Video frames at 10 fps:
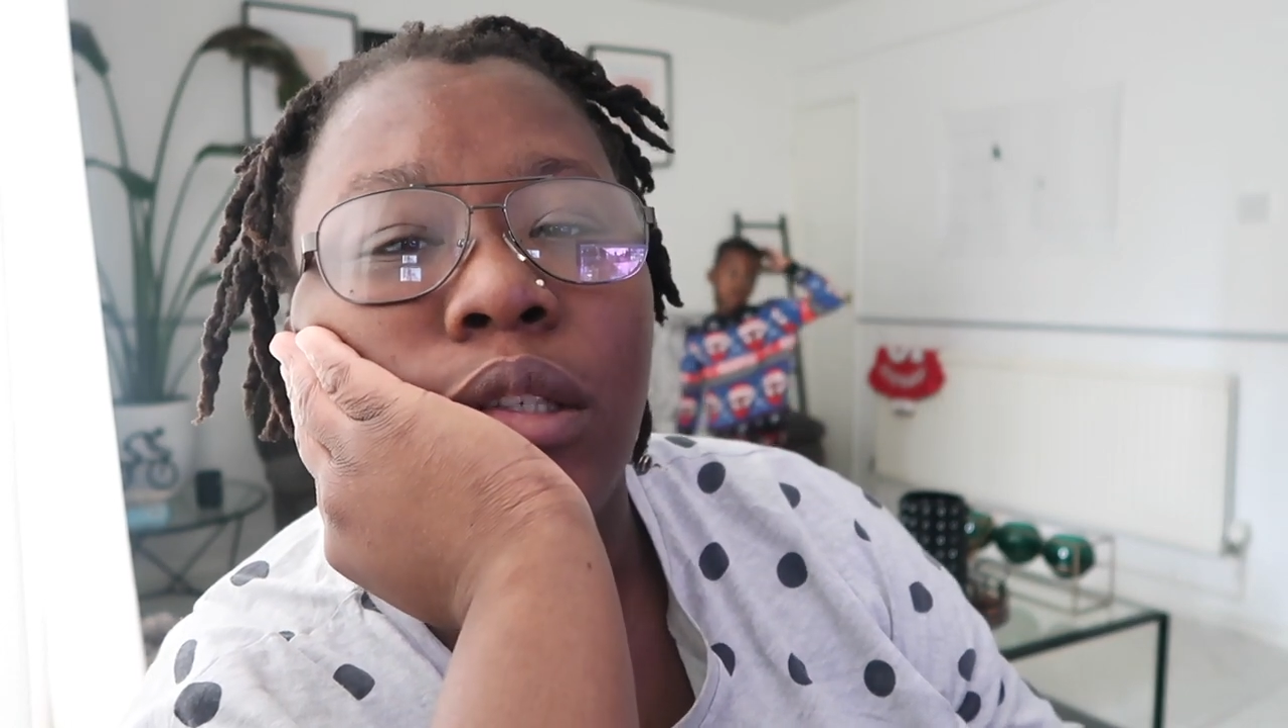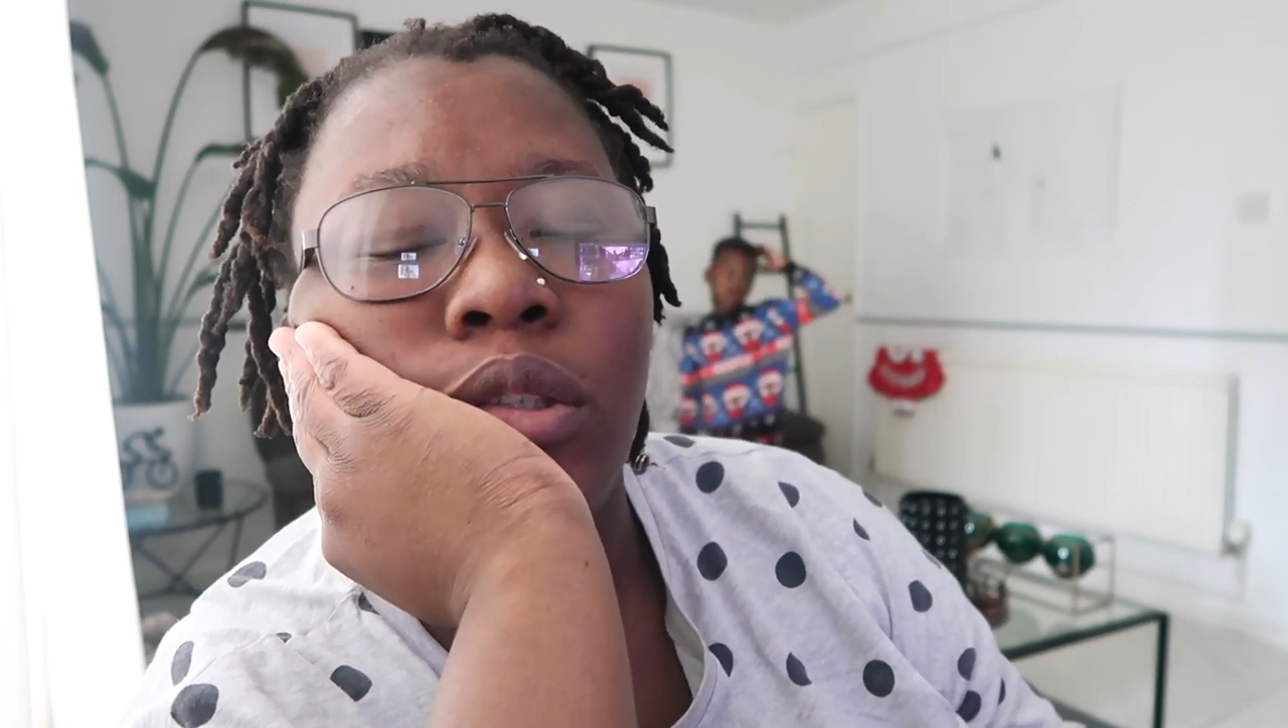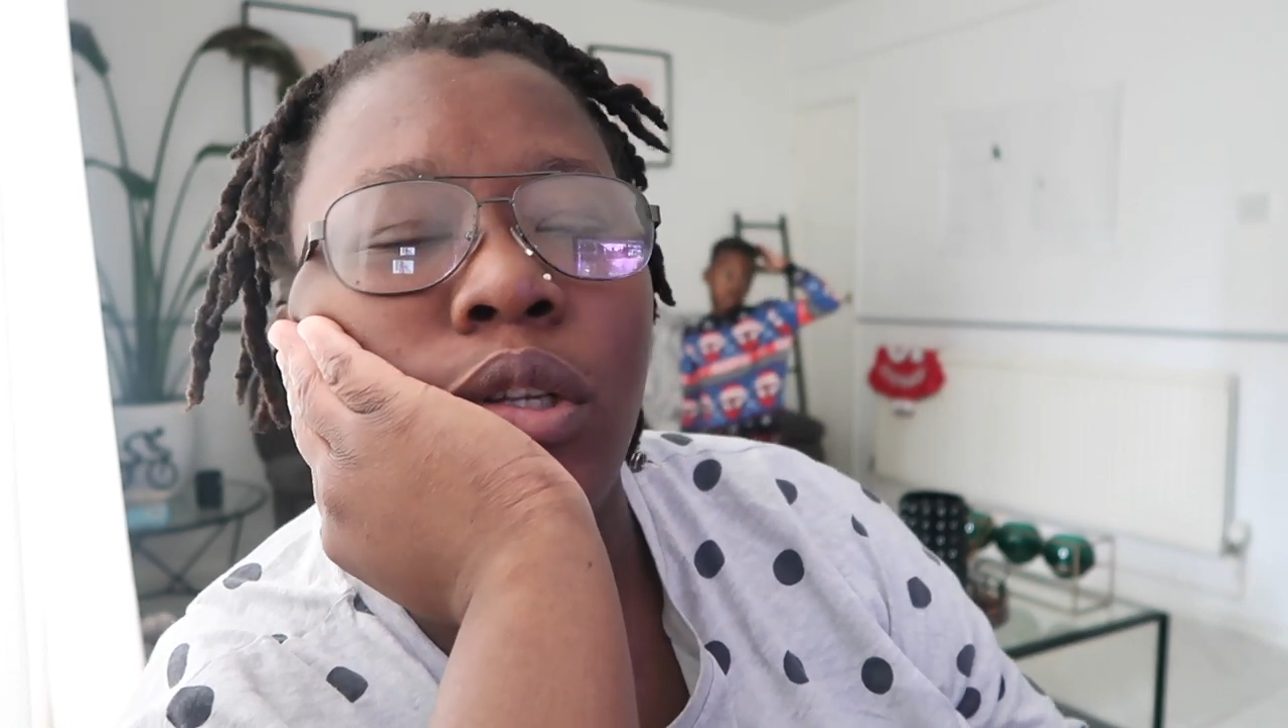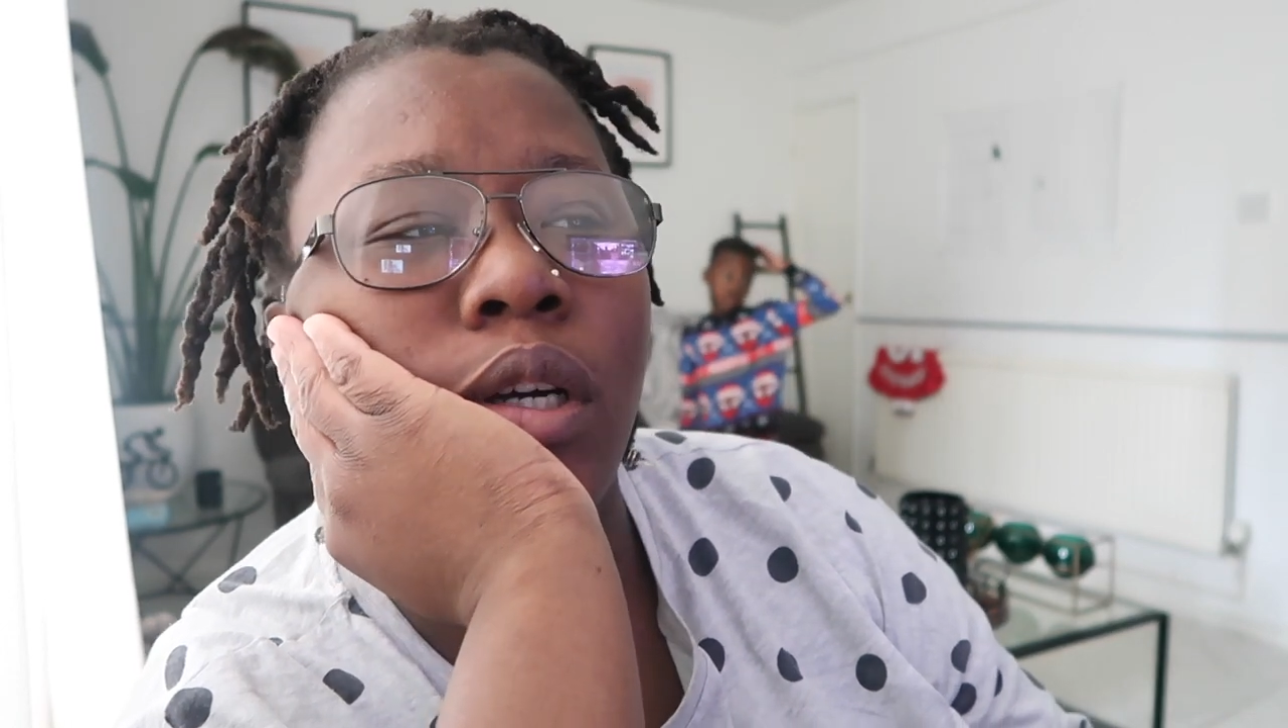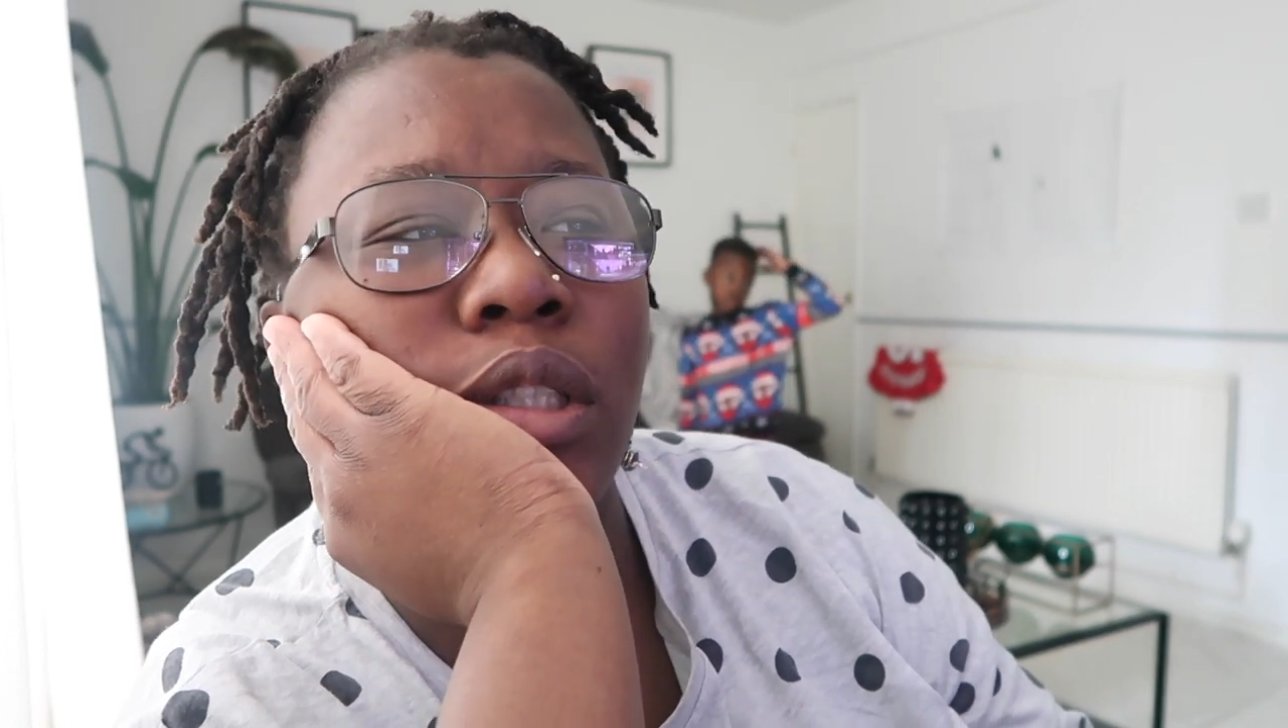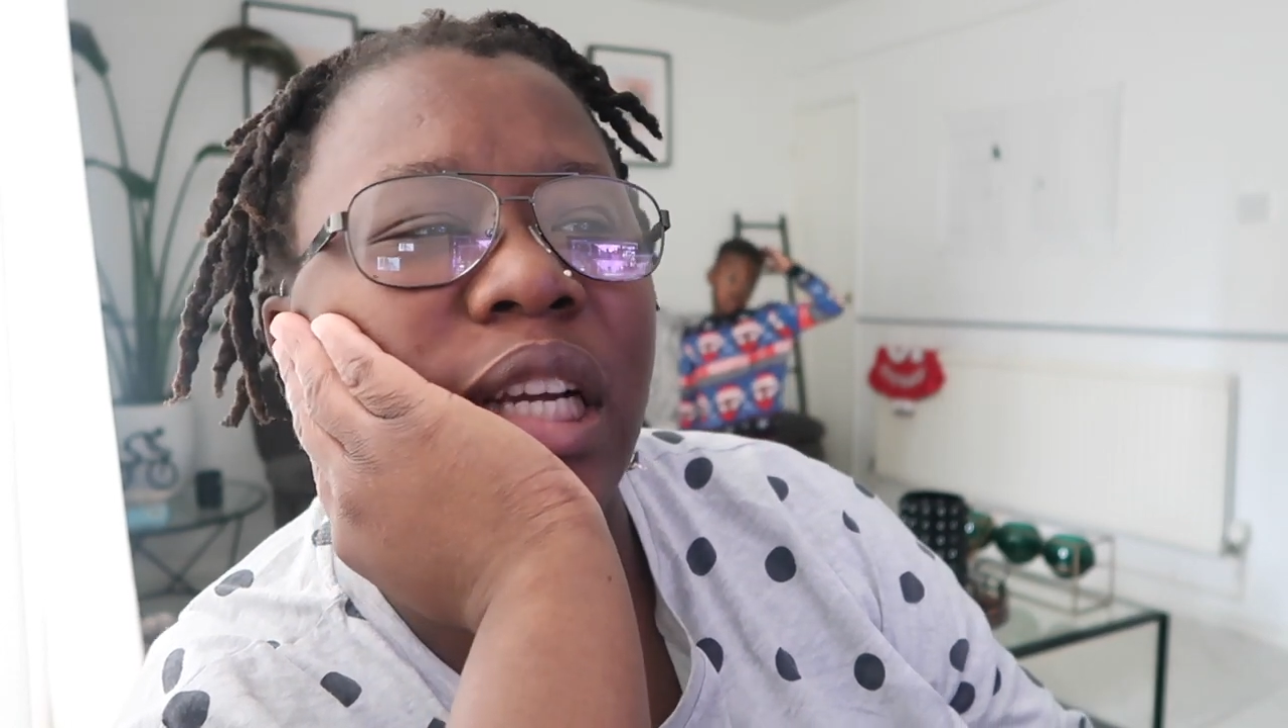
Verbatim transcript: no no